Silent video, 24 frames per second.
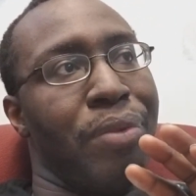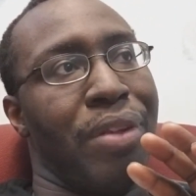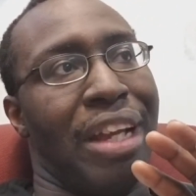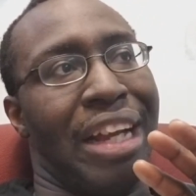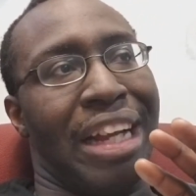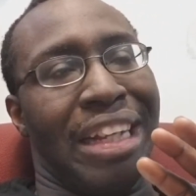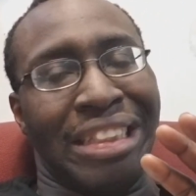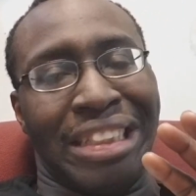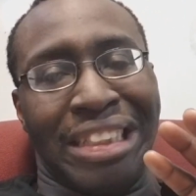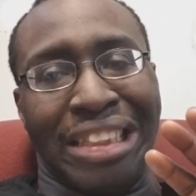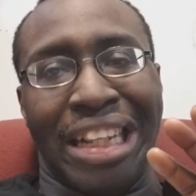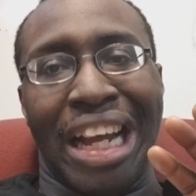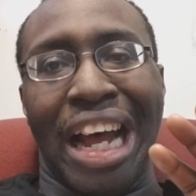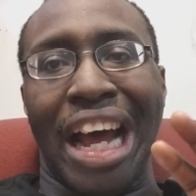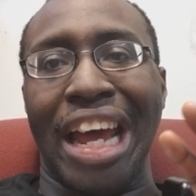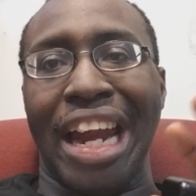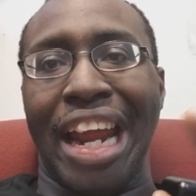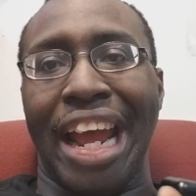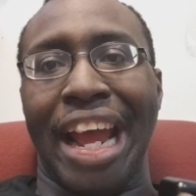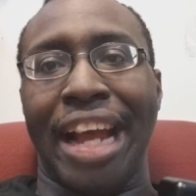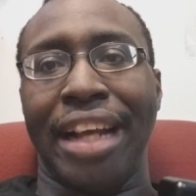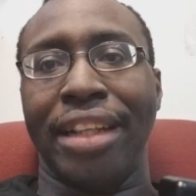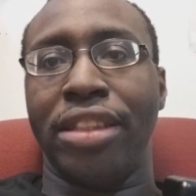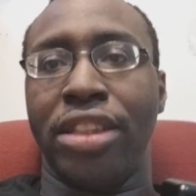It's
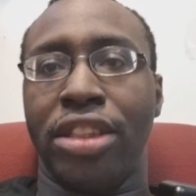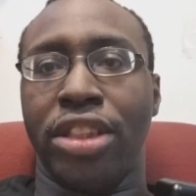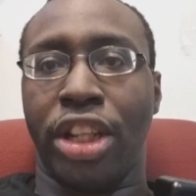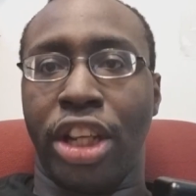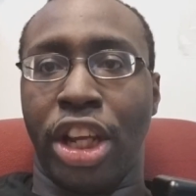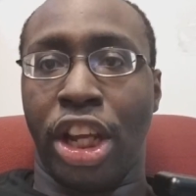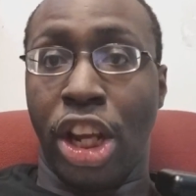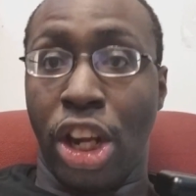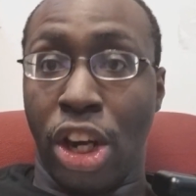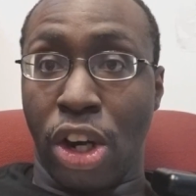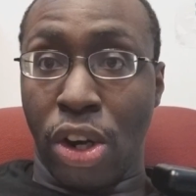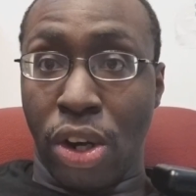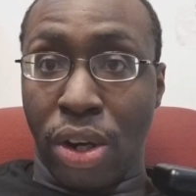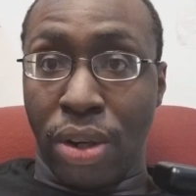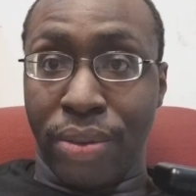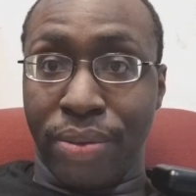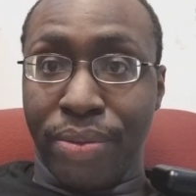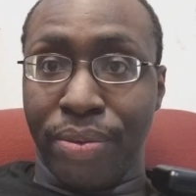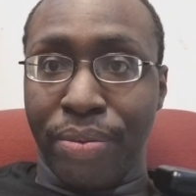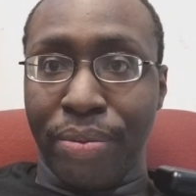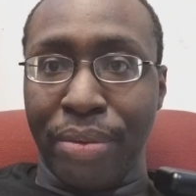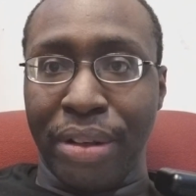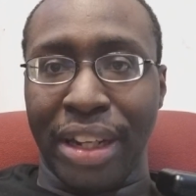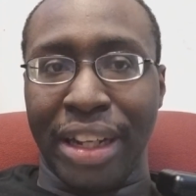not as secure,
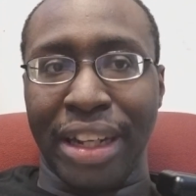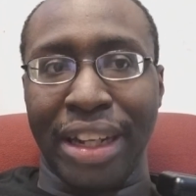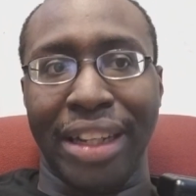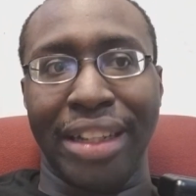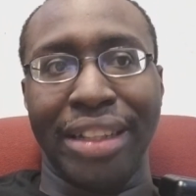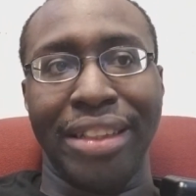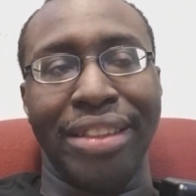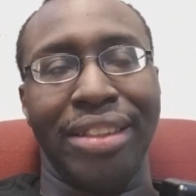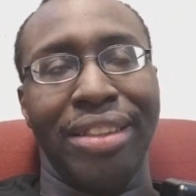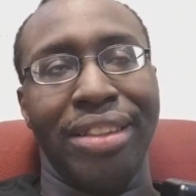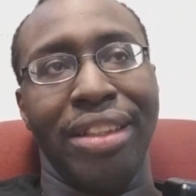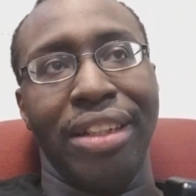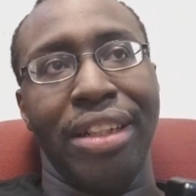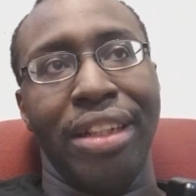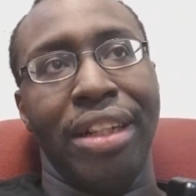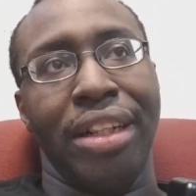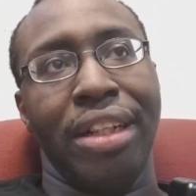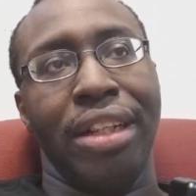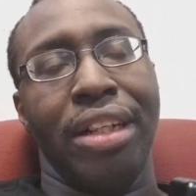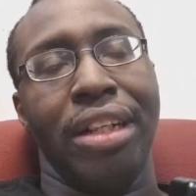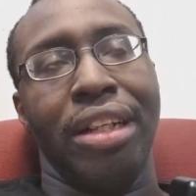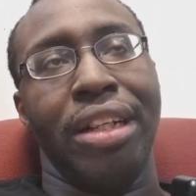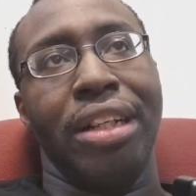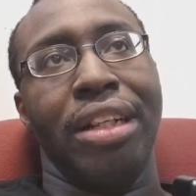because
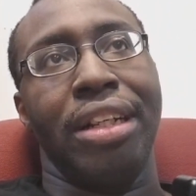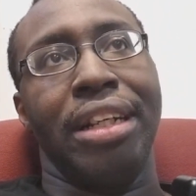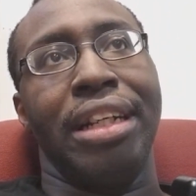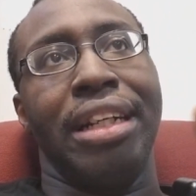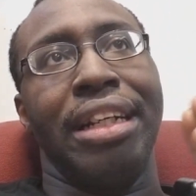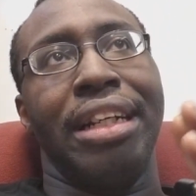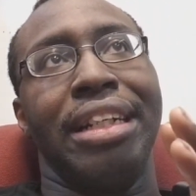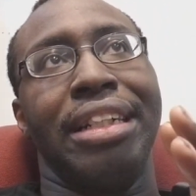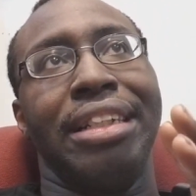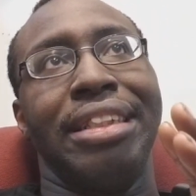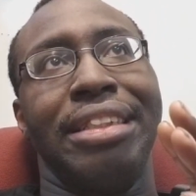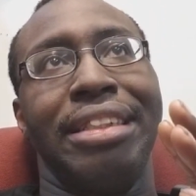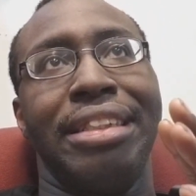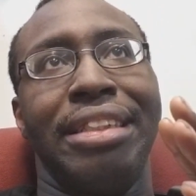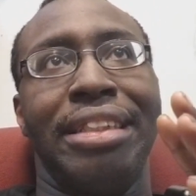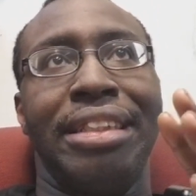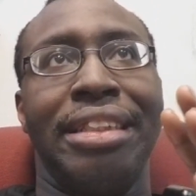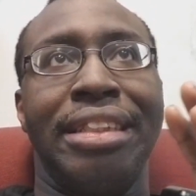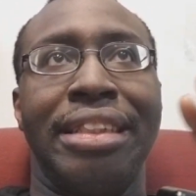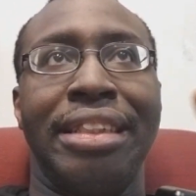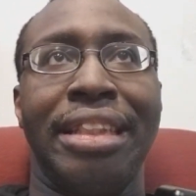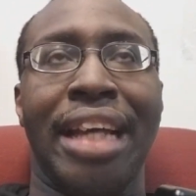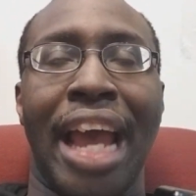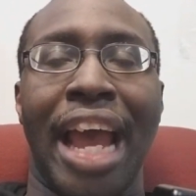
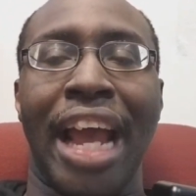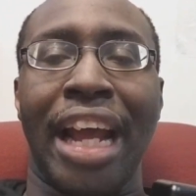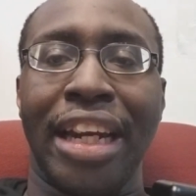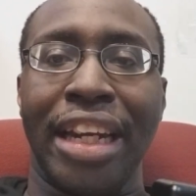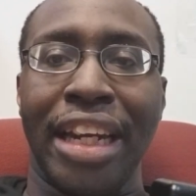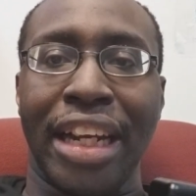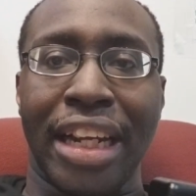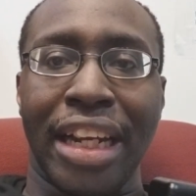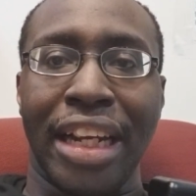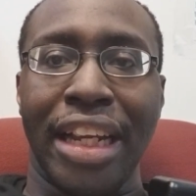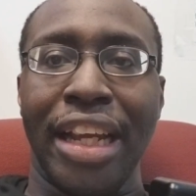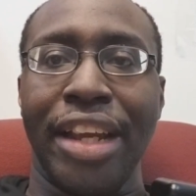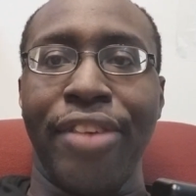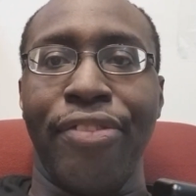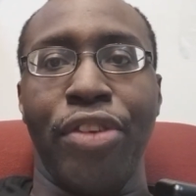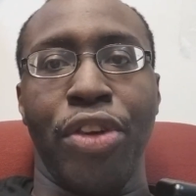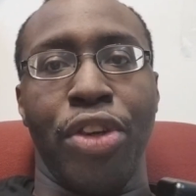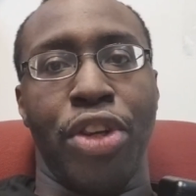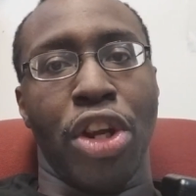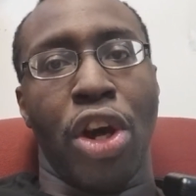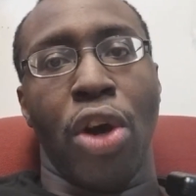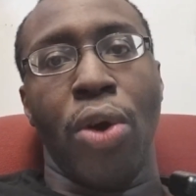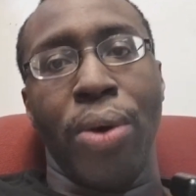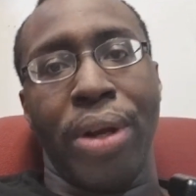technically, if
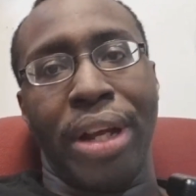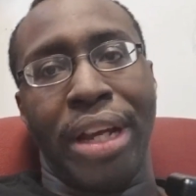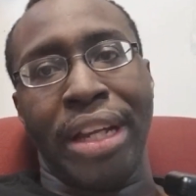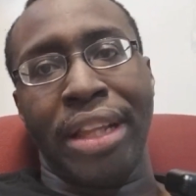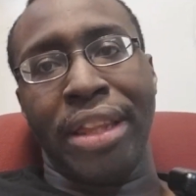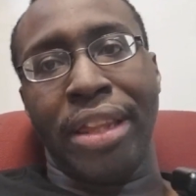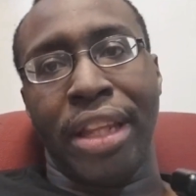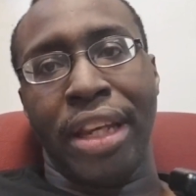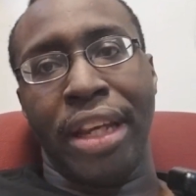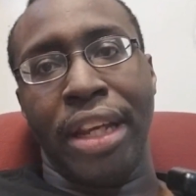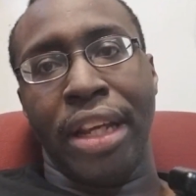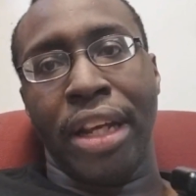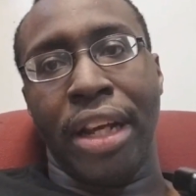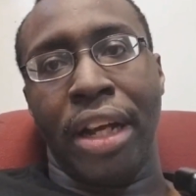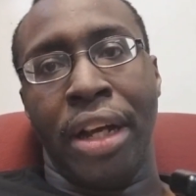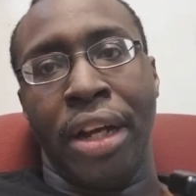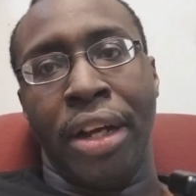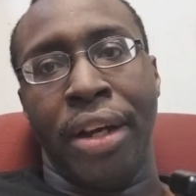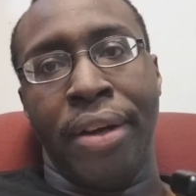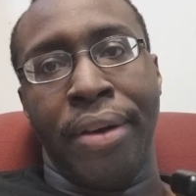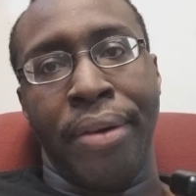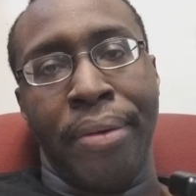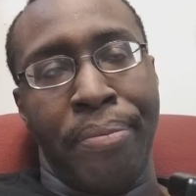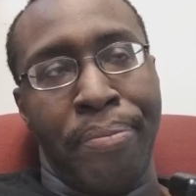you don't get the
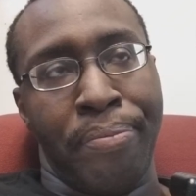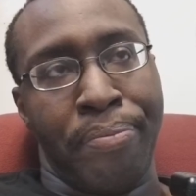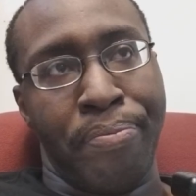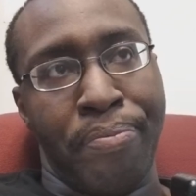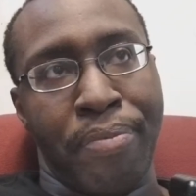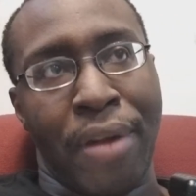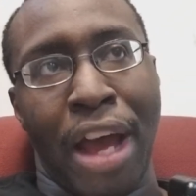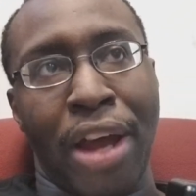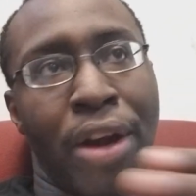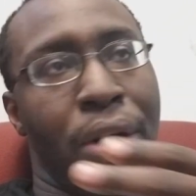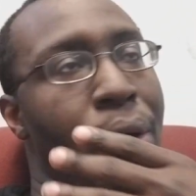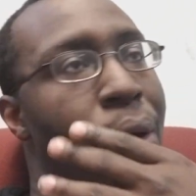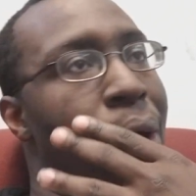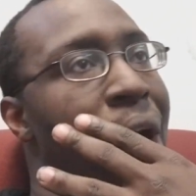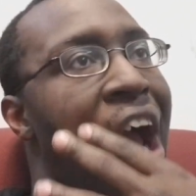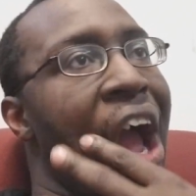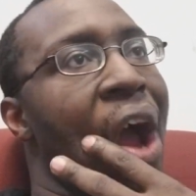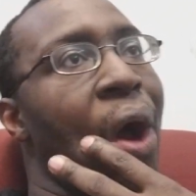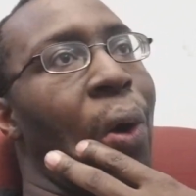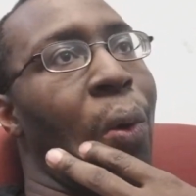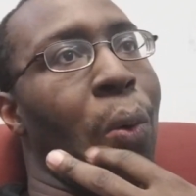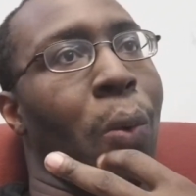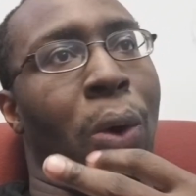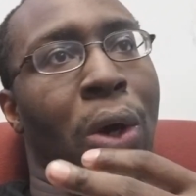I don't know
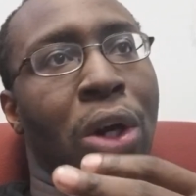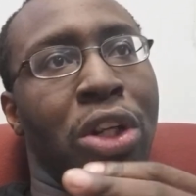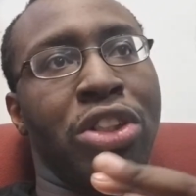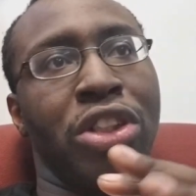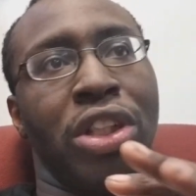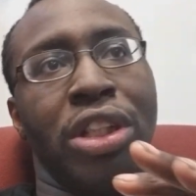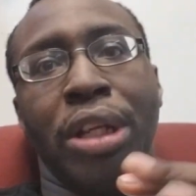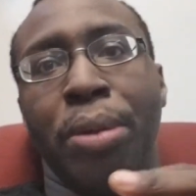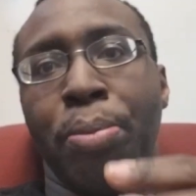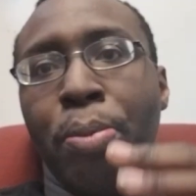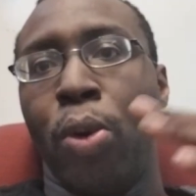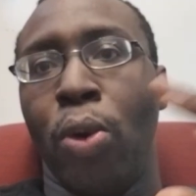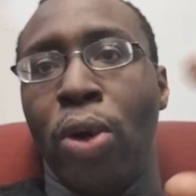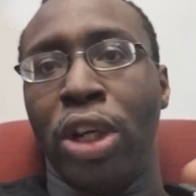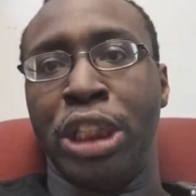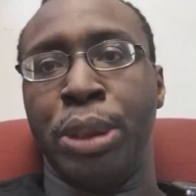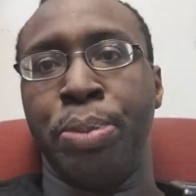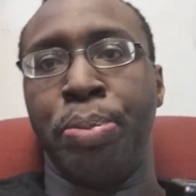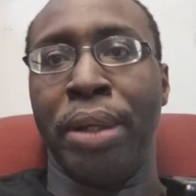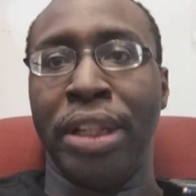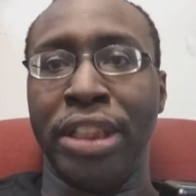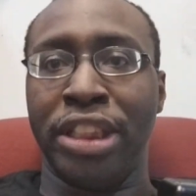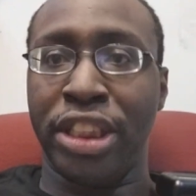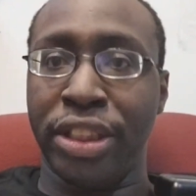how it works on the more
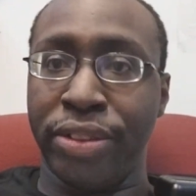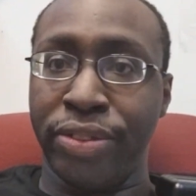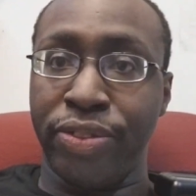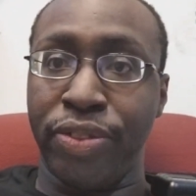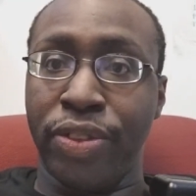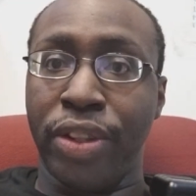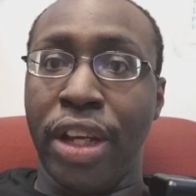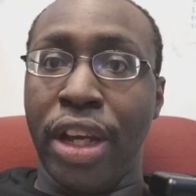expensive